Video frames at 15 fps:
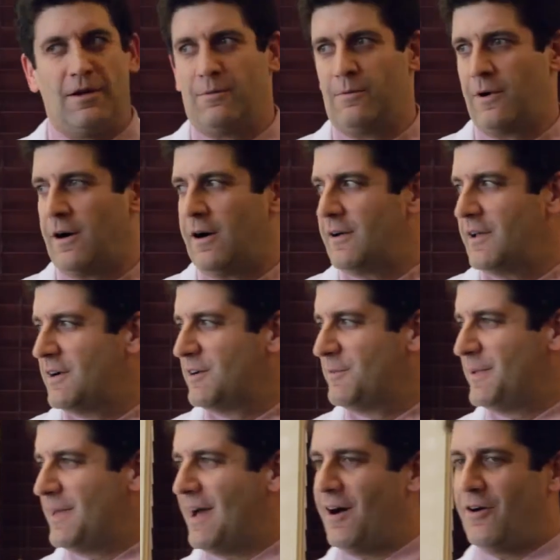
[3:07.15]
We're all here to
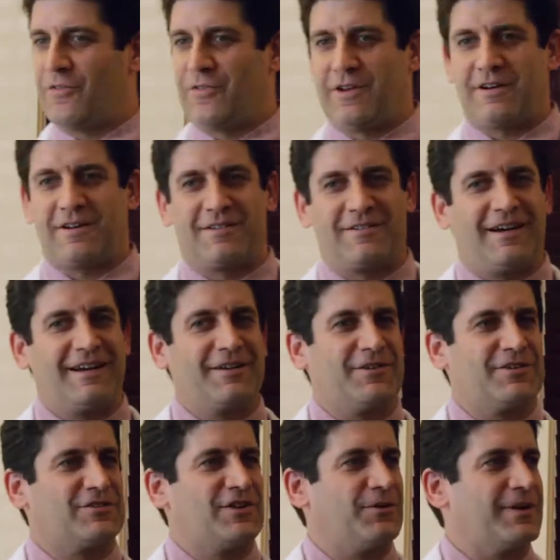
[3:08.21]
be healthier. Do any of
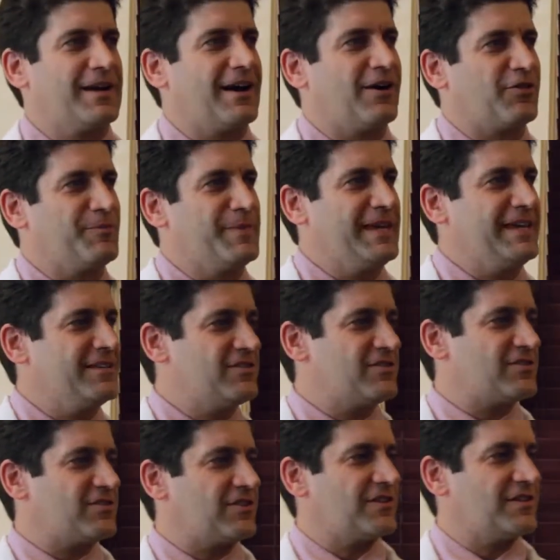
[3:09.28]
us know what health
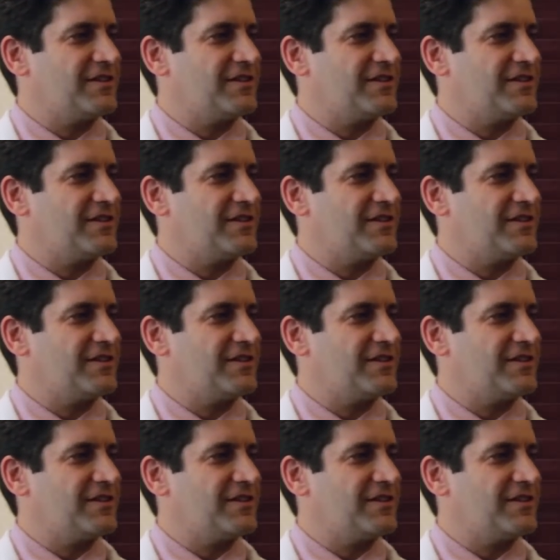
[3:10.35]
means?